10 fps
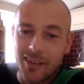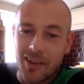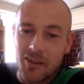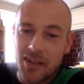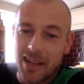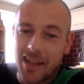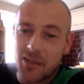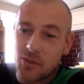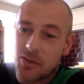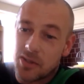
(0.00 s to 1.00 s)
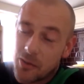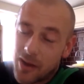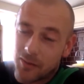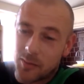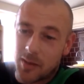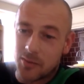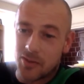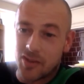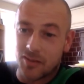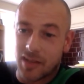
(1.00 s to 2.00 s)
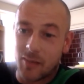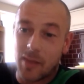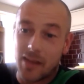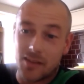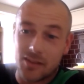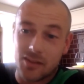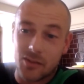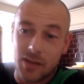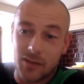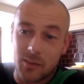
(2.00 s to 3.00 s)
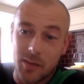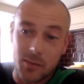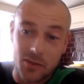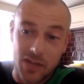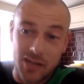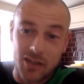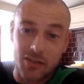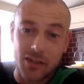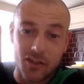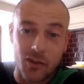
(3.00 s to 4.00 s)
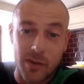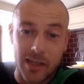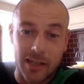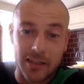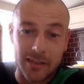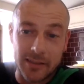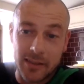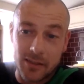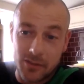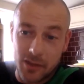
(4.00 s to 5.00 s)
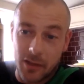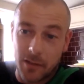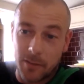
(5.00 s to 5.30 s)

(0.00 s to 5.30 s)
you still have to be able to shift that mass and still have to be able to change direction quickly. So